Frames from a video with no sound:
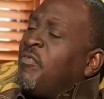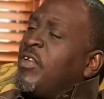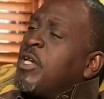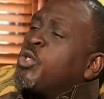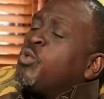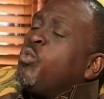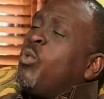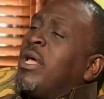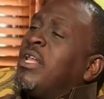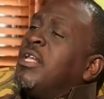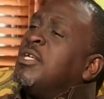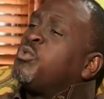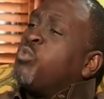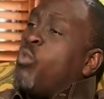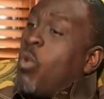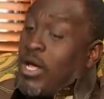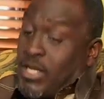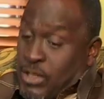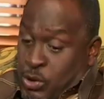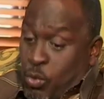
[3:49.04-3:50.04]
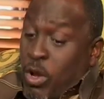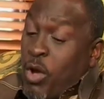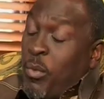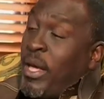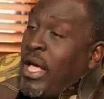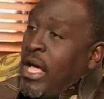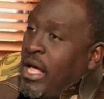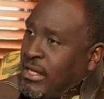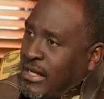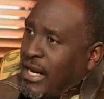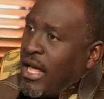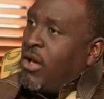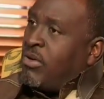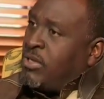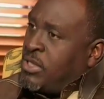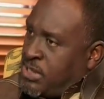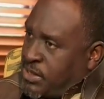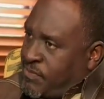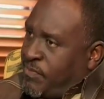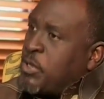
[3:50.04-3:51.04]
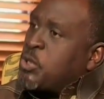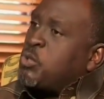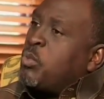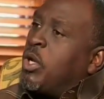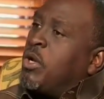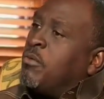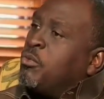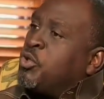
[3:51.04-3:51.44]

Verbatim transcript: And phase that's one right. is what? It's where we are now. This is phase Th one.